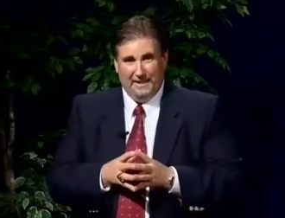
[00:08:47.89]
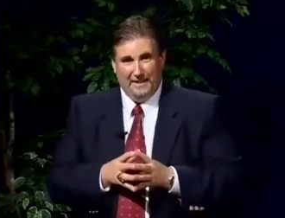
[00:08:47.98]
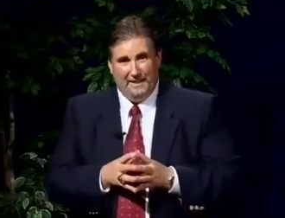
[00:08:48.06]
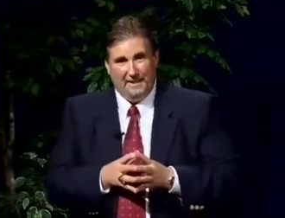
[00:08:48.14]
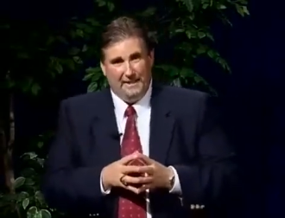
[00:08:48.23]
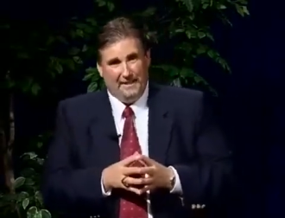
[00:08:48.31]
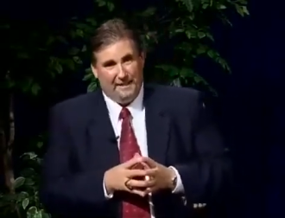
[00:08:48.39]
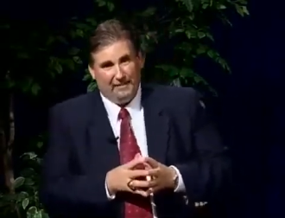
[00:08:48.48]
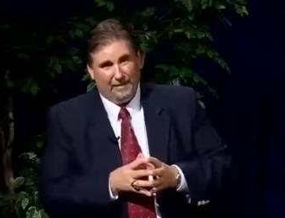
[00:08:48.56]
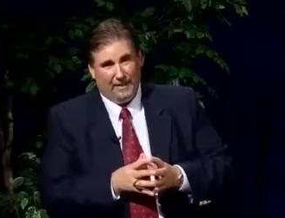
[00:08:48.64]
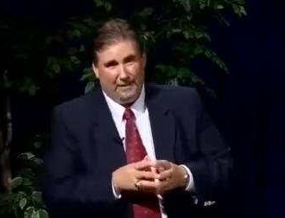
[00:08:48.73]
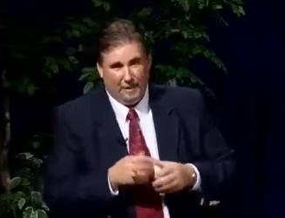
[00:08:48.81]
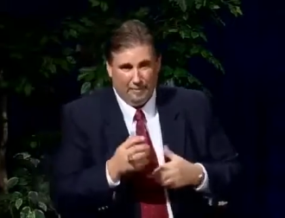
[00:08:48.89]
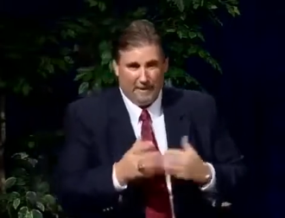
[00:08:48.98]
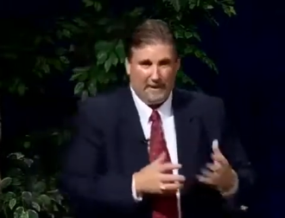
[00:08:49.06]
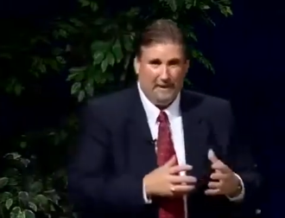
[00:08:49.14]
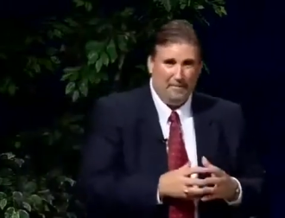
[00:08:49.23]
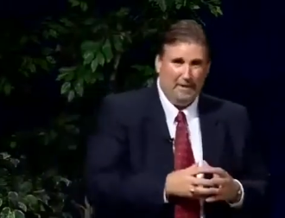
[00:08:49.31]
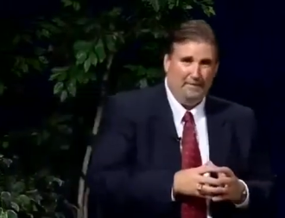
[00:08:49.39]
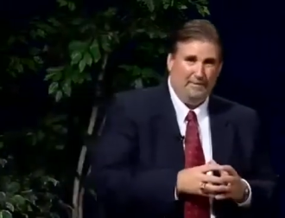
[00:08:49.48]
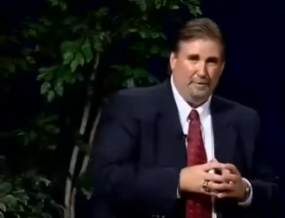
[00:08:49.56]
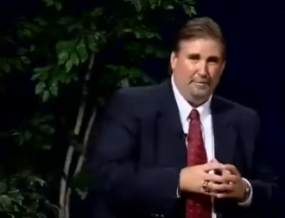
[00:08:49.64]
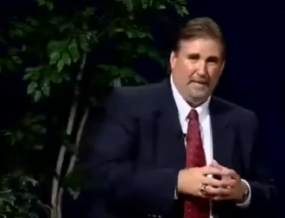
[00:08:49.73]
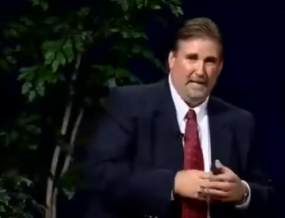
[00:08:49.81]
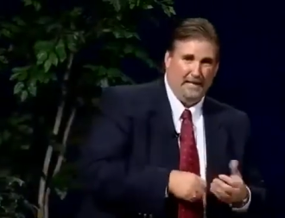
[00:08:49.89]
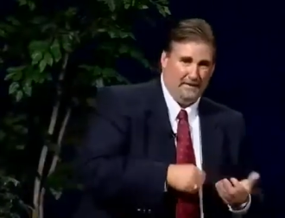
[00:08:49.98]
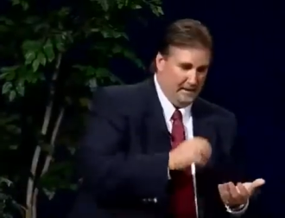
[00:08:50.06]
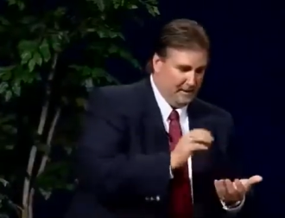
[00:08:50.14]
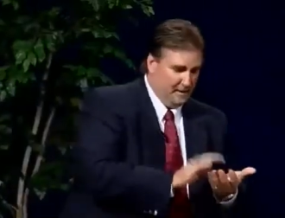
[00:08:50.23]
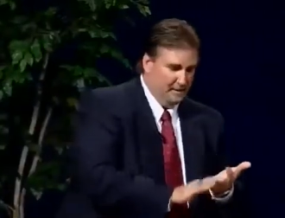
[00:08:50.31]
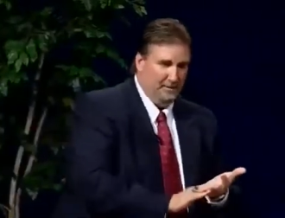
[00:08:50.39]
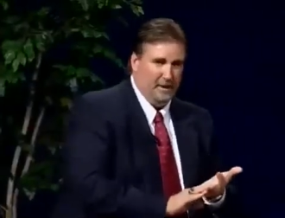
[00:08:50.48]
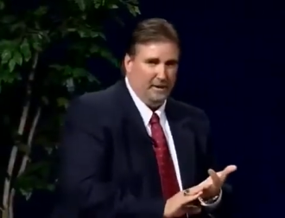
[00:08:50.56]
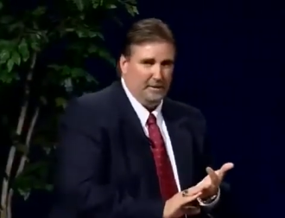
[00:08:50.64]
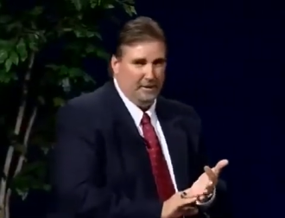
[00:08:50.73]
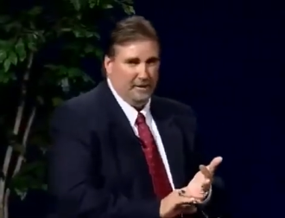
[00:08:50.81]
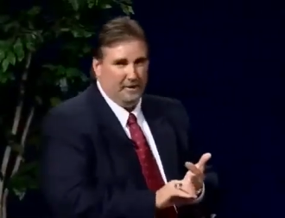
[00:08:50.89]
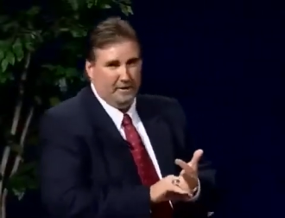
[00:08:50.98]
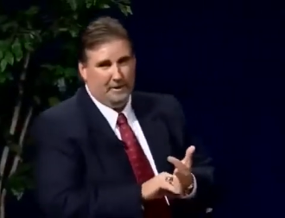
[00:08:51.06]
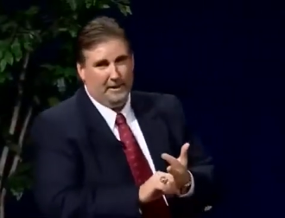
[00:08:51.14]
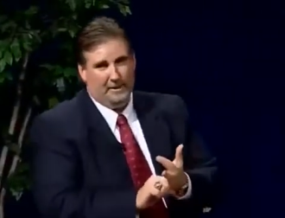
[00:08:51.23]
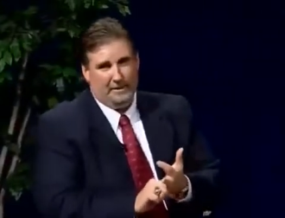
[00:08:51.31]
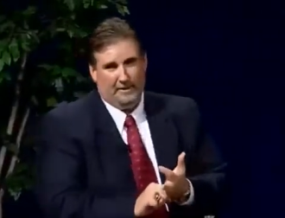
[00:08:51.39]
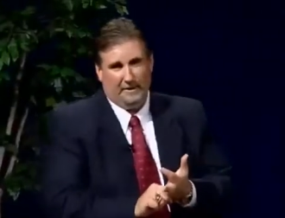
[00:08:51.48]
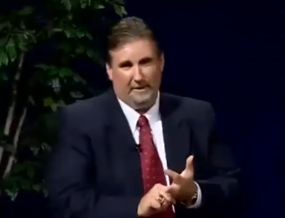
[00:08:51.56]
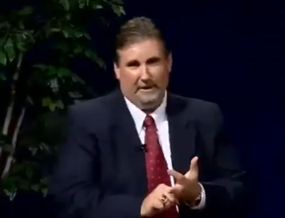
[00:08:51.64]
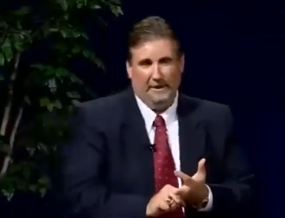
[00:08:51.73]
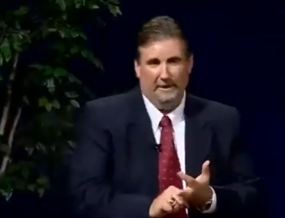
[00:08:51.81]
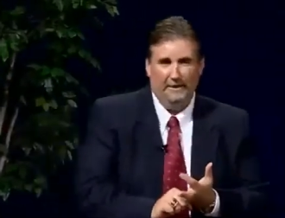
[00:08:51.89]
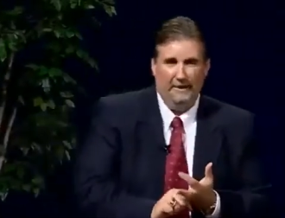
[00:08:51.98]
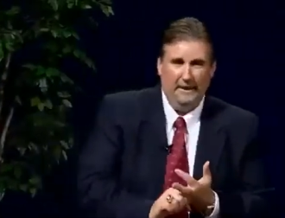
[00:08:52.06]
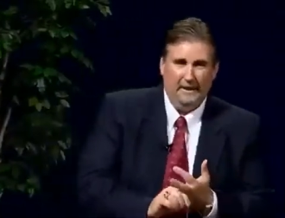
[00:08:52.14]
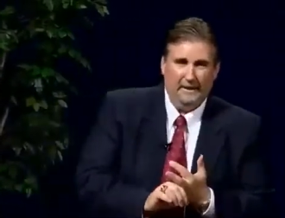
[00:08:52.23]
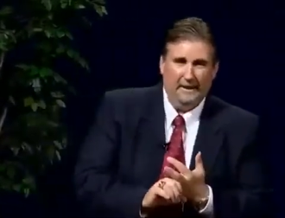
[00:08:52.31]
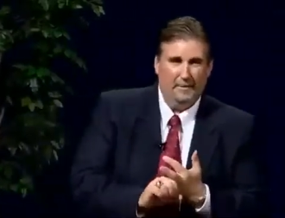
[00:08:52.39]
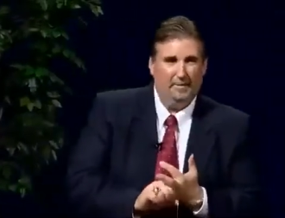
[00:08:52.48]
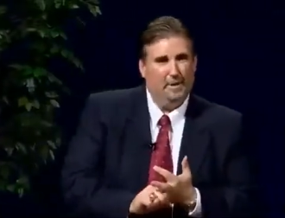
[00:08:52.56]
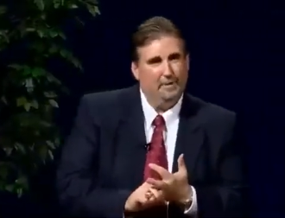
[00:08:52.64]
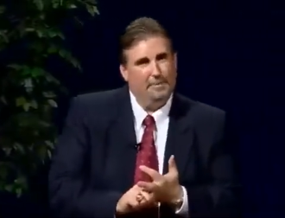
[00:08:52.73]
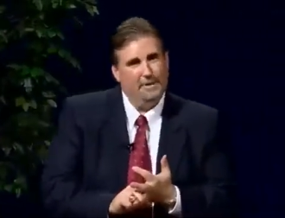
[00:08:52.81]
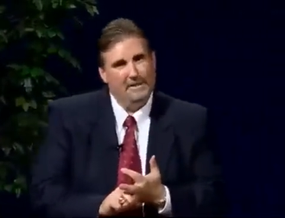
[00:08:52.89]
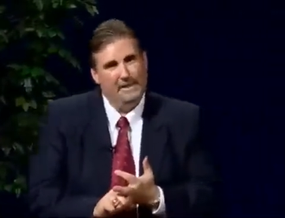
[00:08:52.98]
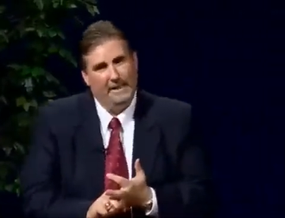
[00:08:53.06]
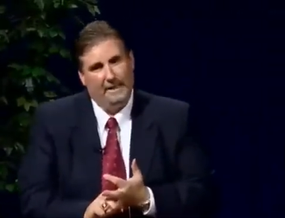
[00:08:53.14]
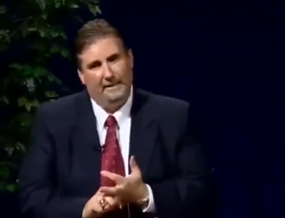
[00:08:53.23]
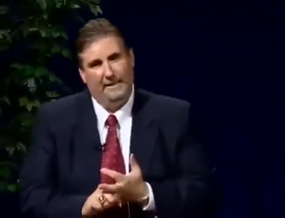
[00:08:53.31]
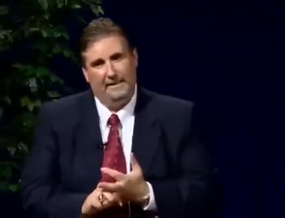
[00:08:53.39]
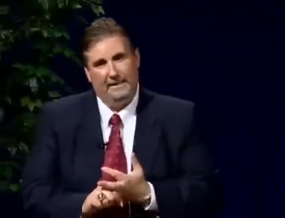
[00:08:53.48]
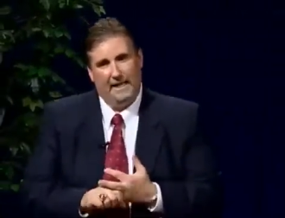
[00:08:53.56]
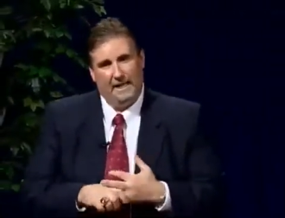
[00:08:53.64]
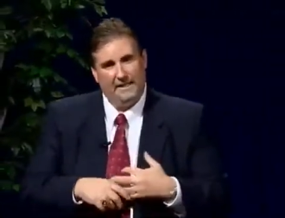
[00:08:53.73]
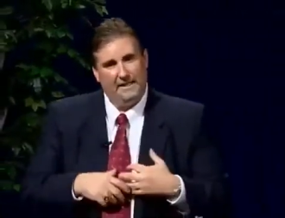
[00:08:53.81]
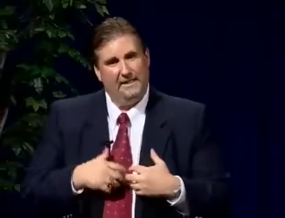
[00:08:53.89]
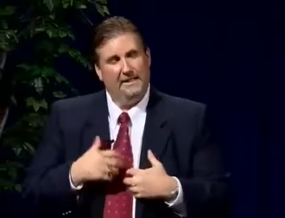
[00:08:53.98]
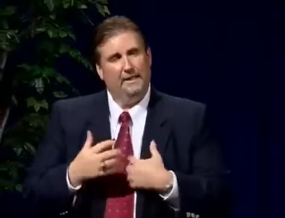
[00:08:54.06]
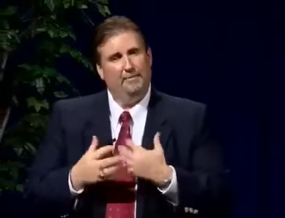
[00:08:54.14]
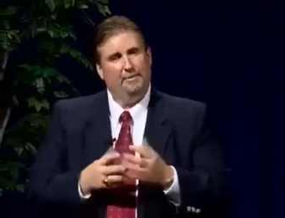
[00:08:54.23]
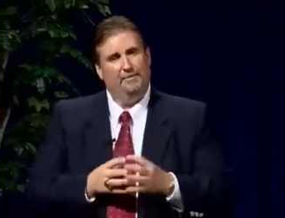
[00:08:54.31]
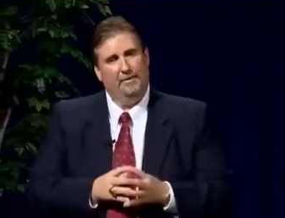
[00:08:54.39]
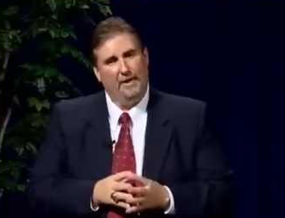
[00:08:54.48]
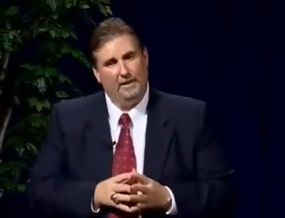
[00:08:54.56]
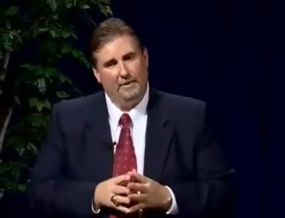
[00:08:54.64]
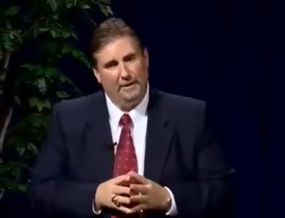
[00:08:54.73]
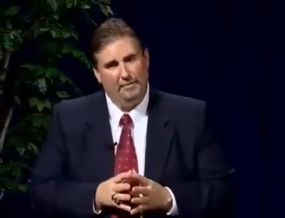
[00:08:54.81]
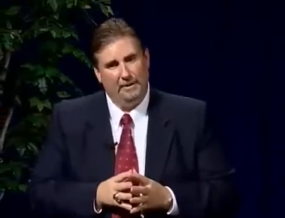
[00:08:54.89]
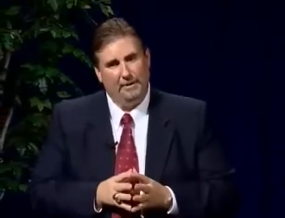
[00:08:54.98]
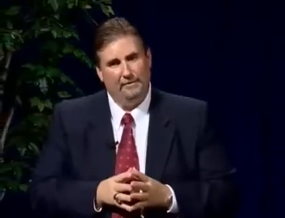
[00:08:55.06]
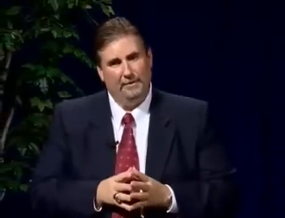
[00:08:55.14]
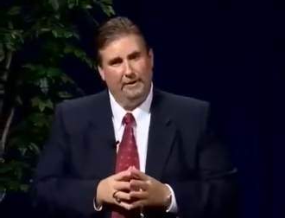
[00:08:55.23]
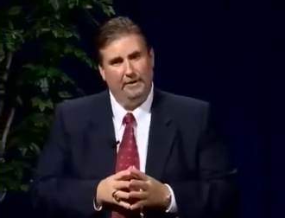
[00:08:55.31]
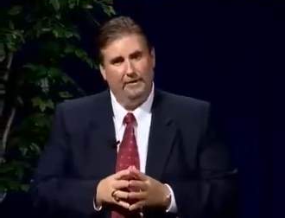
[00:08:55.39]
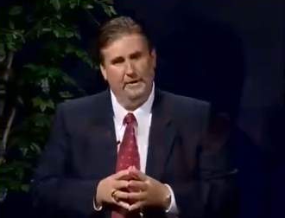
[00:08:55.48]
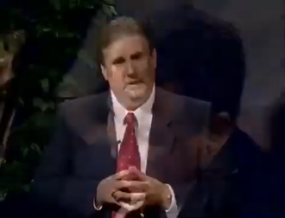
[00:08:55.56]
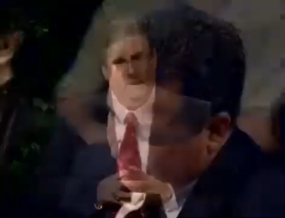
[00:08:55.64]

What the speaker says: If they do pick up the info pack, they do follow you, you go talk to the leader. Now, the purpose there is to actually set up a follow-up interview,